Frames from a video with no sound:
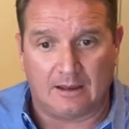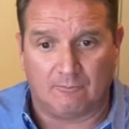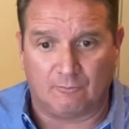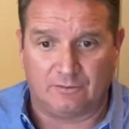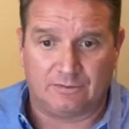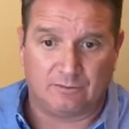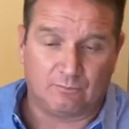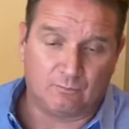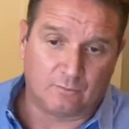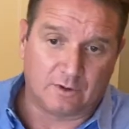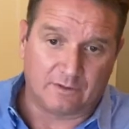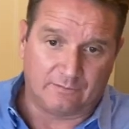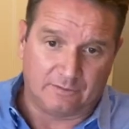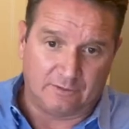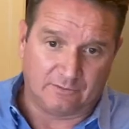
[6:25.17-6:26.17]
with one
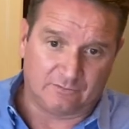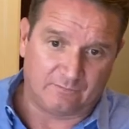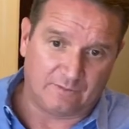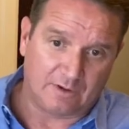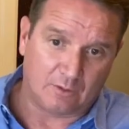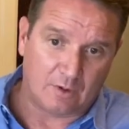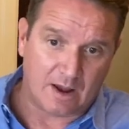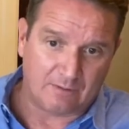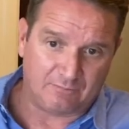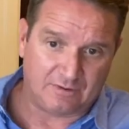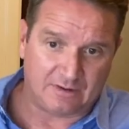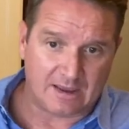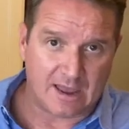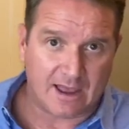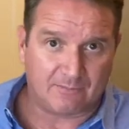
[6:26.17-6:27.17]
of those
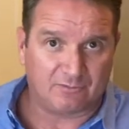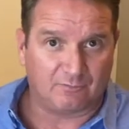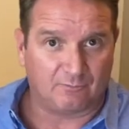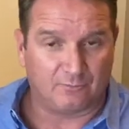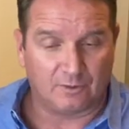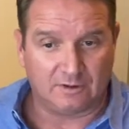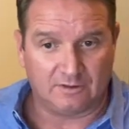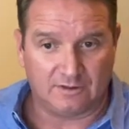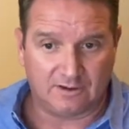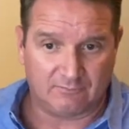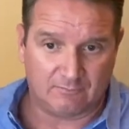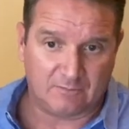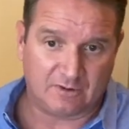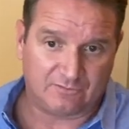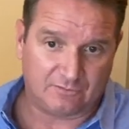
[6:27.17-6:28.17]
VoIP apps before you leave, and
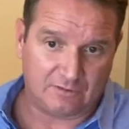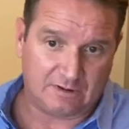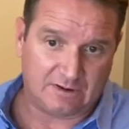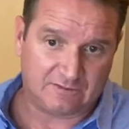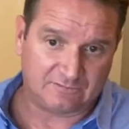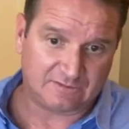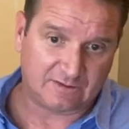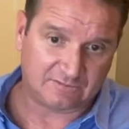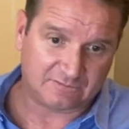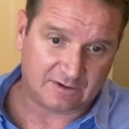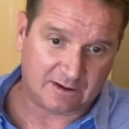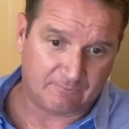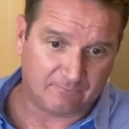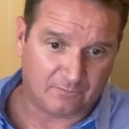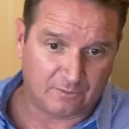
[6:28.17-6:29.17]
make sure you guys test it
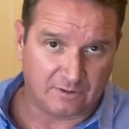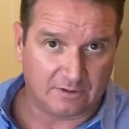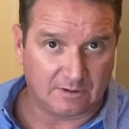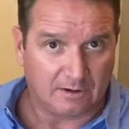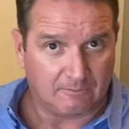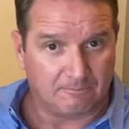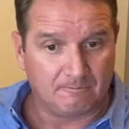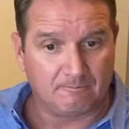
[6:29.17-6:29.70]
out before you go.